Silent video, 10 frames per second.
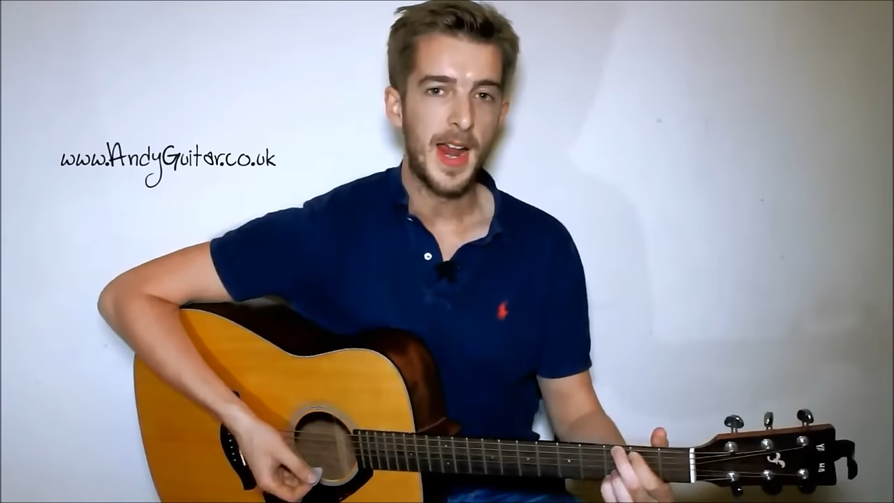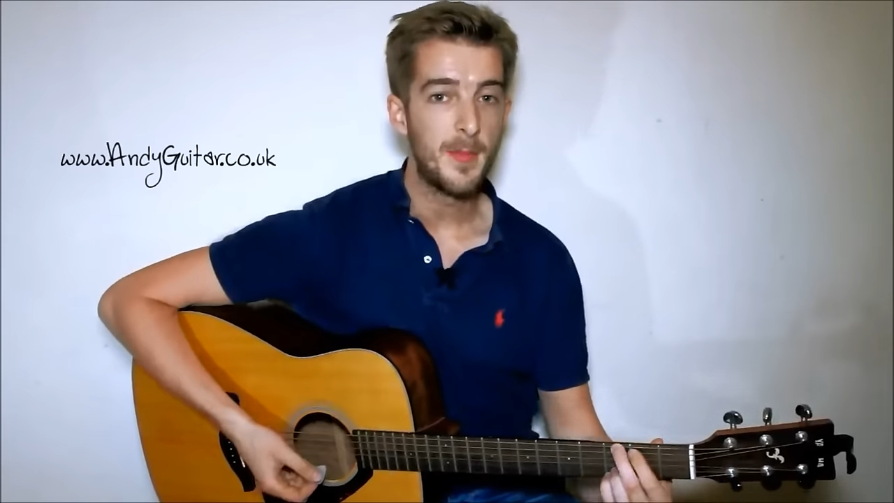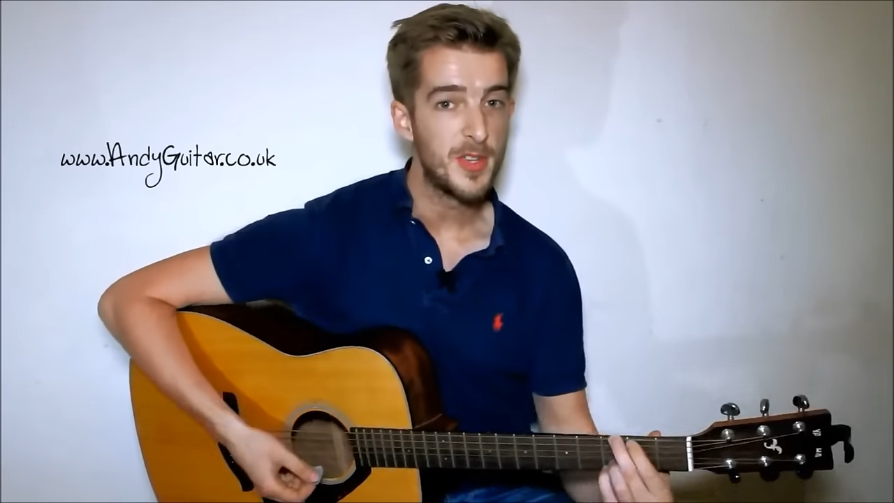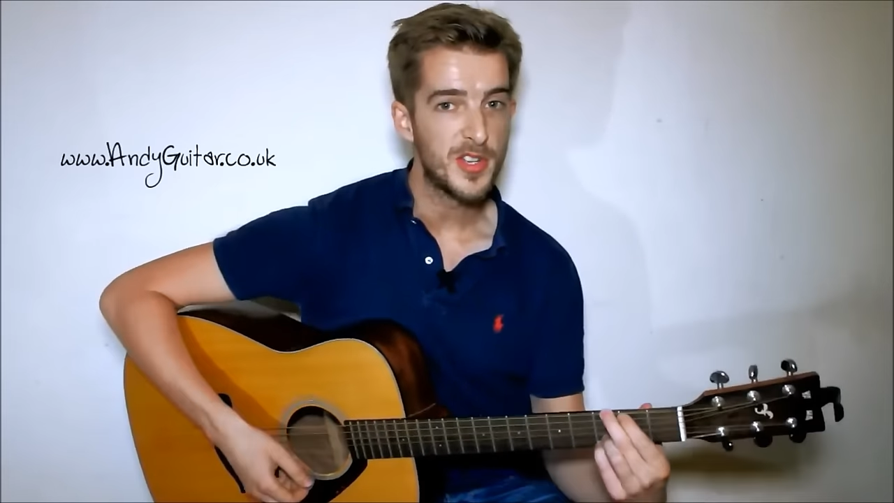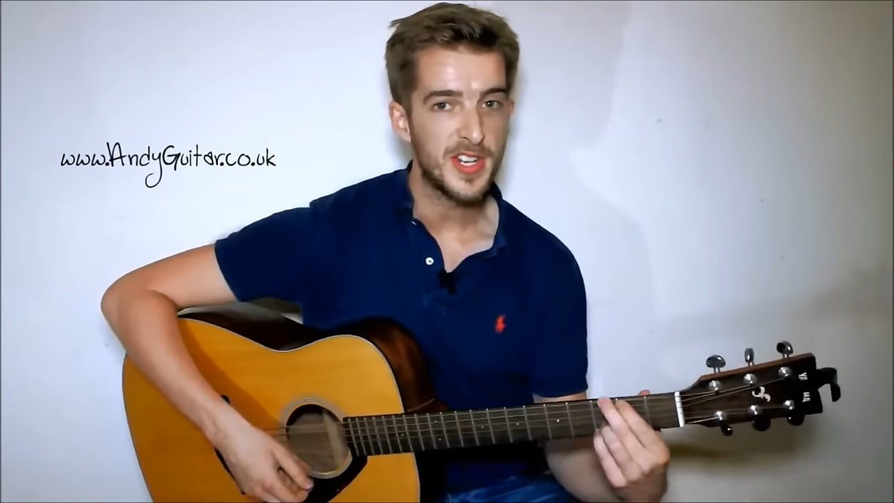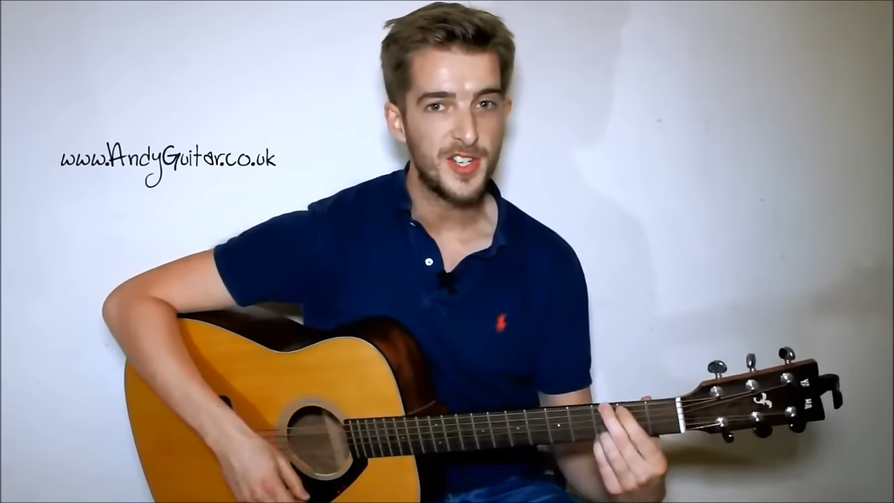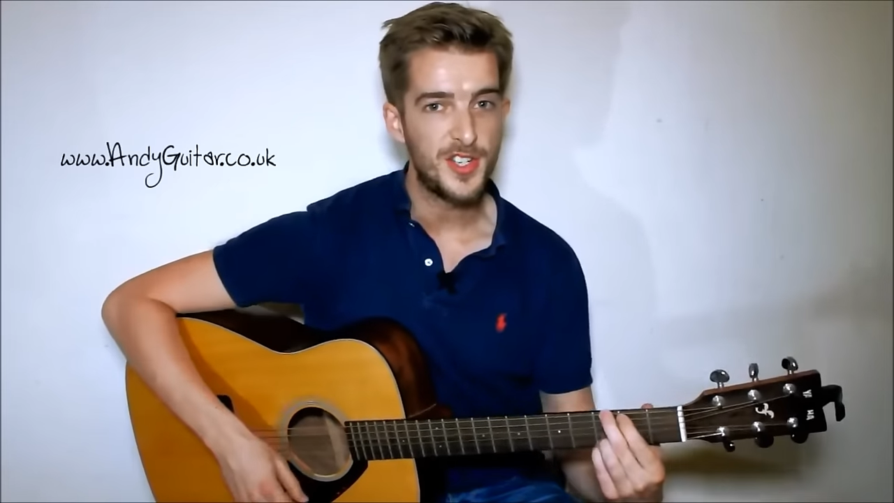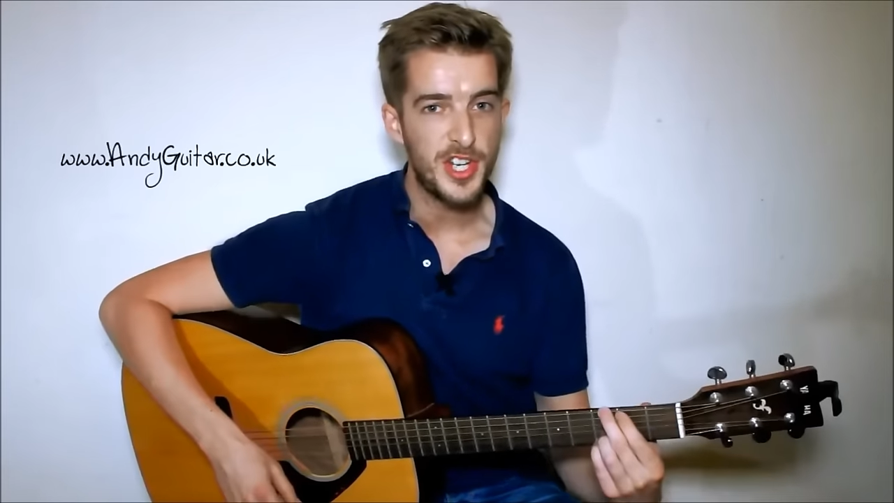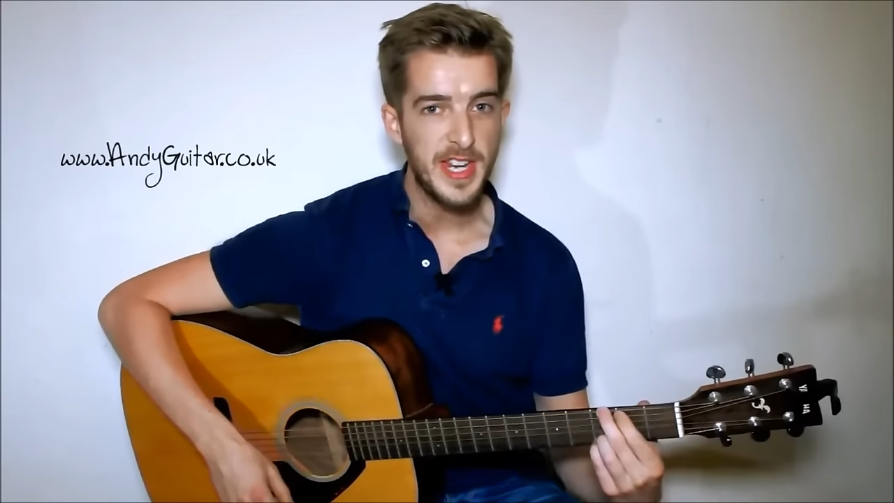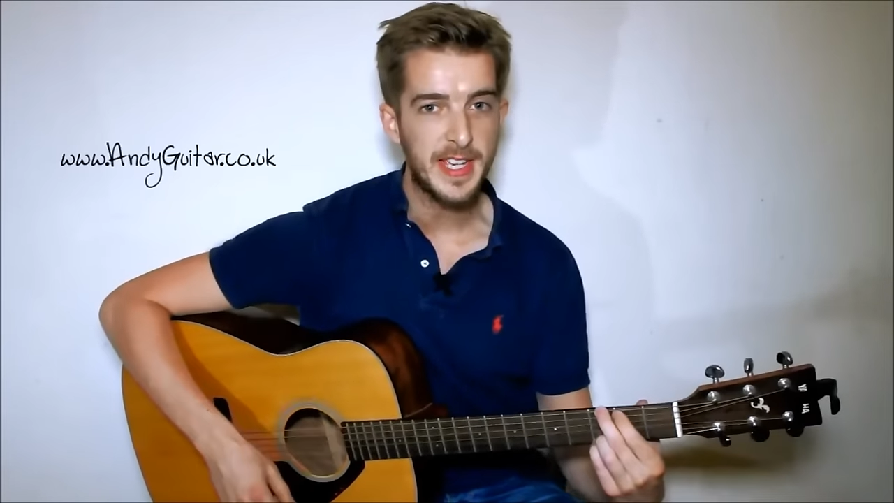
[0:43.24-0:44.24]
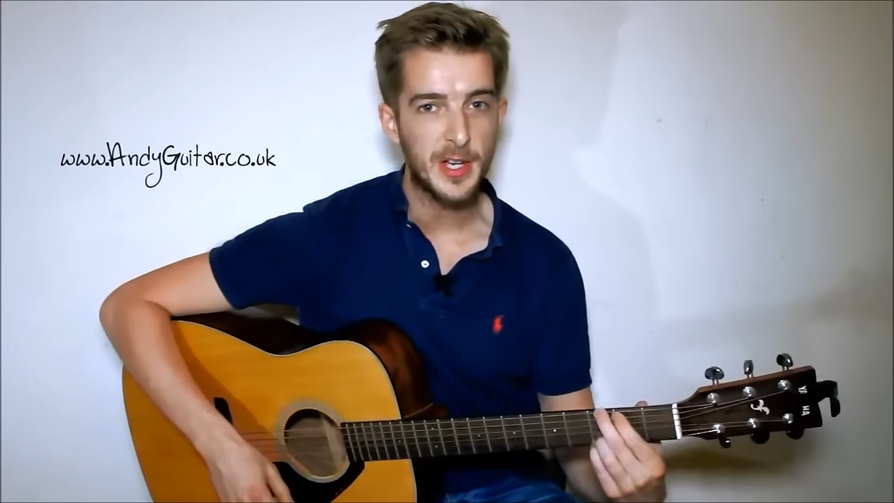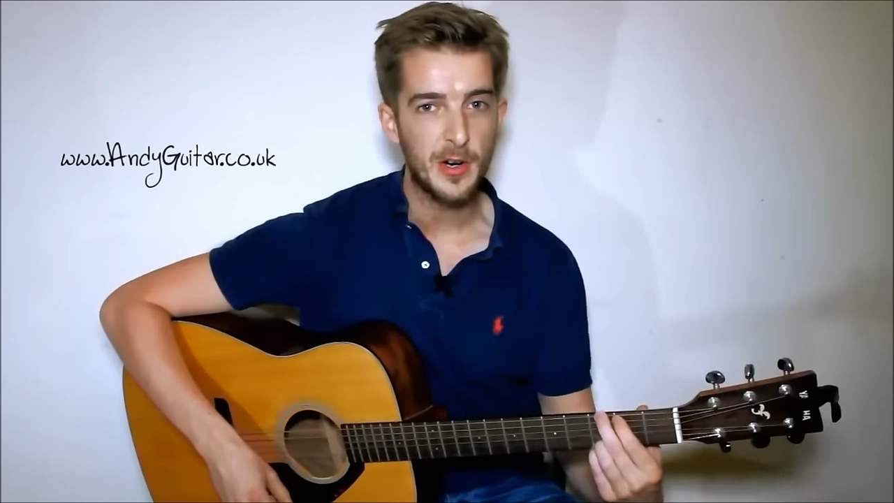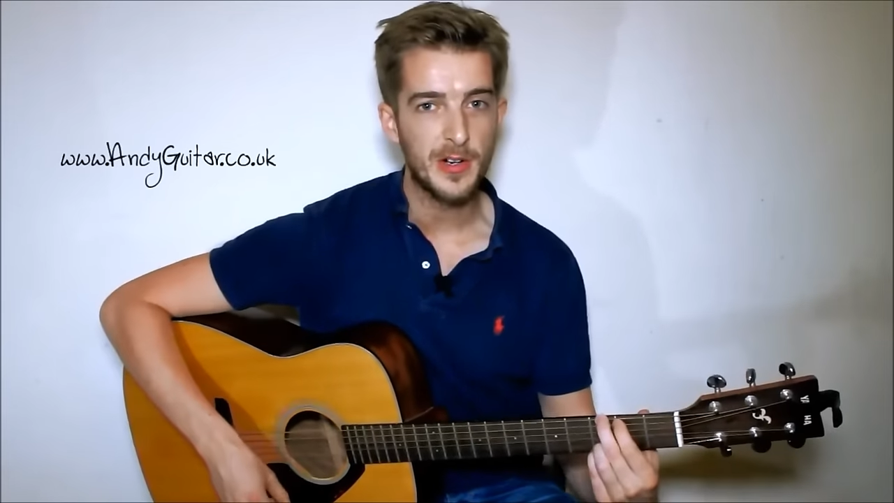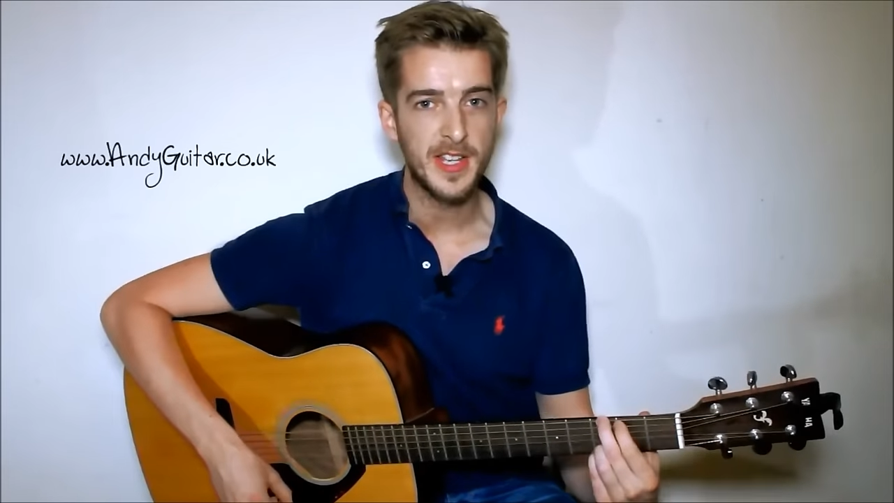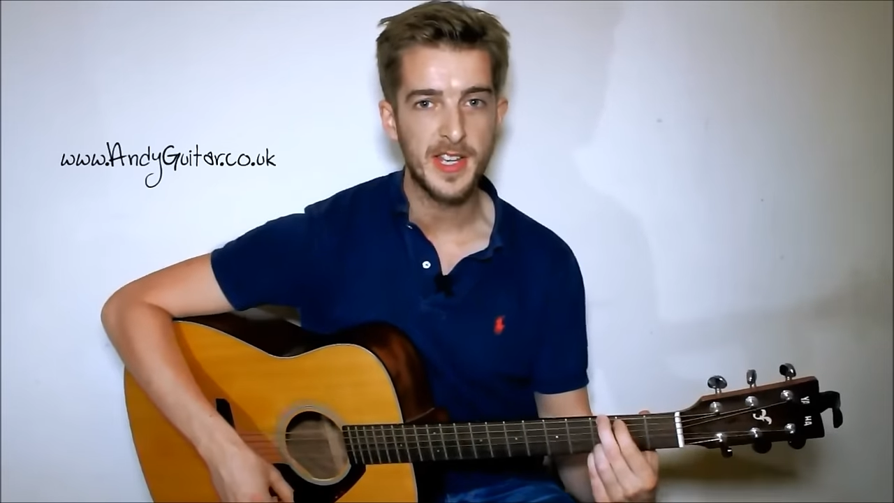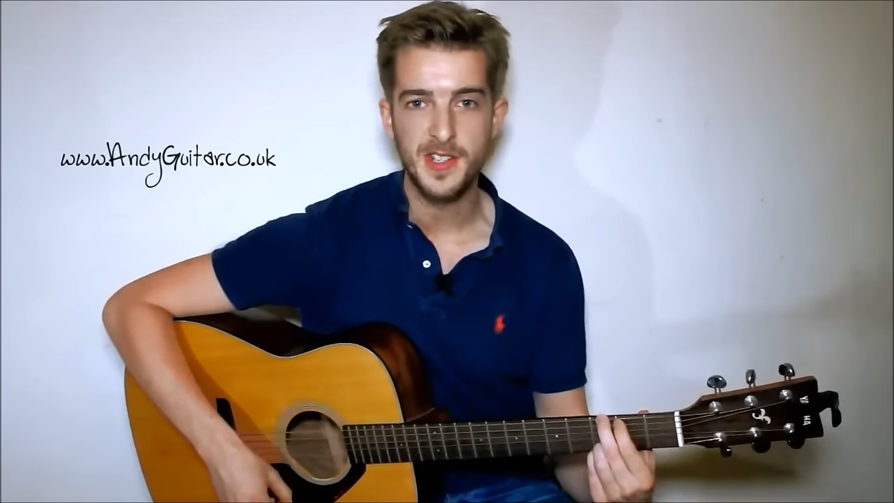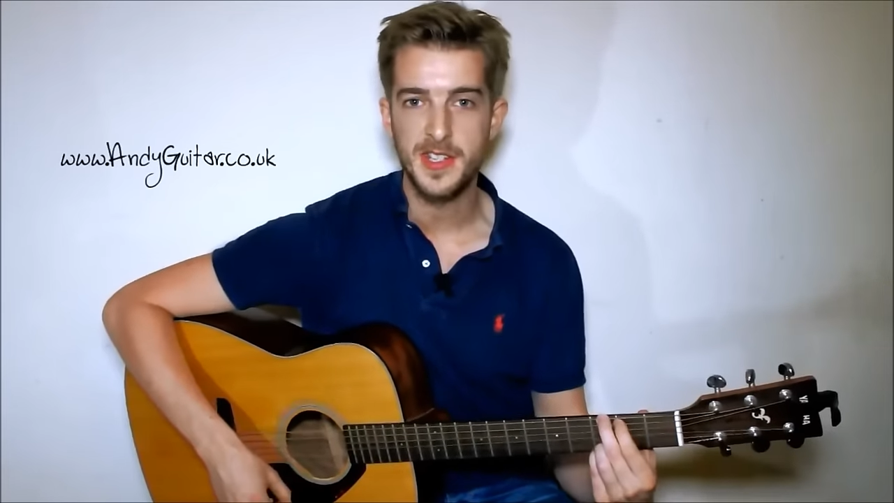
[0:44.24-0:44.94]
And I'm using a G chord here